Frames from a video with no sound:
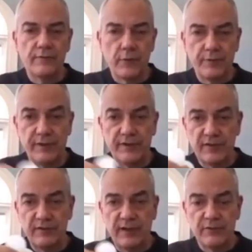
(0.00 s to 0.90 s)
for
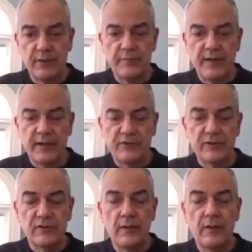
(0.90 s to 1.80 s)
placing the ICEWAVE patches.